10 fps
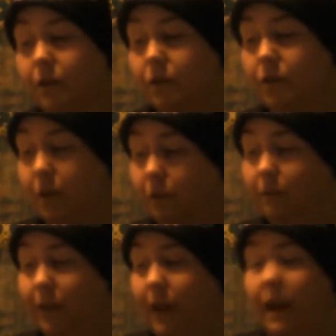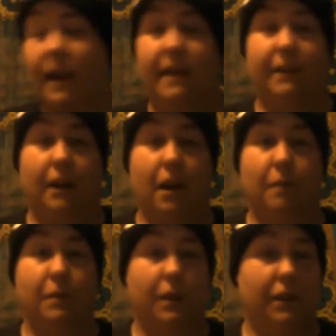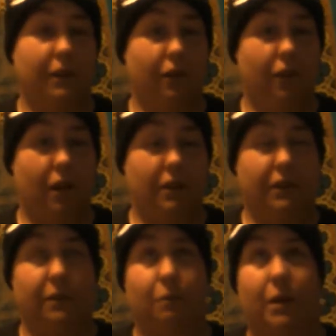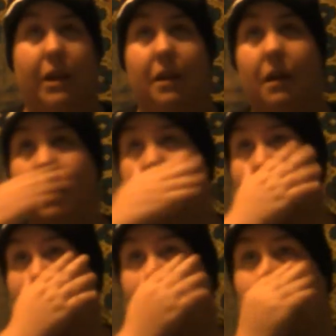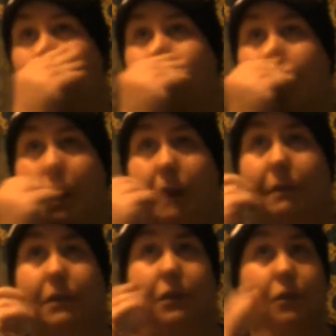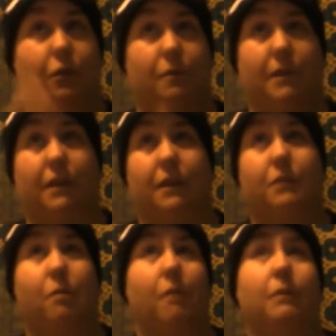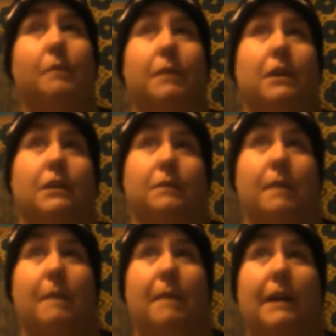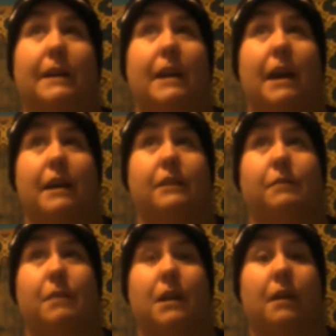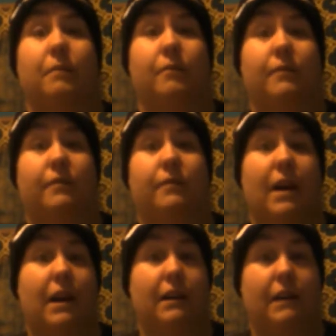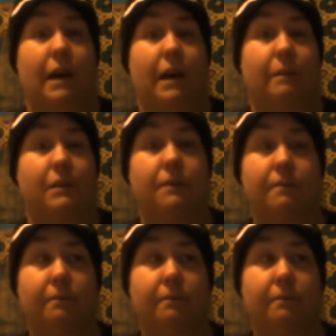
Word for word: So I ate the carbs and I still lost some weight. Uh, I'm assuming that's probably because my body has become fat adapted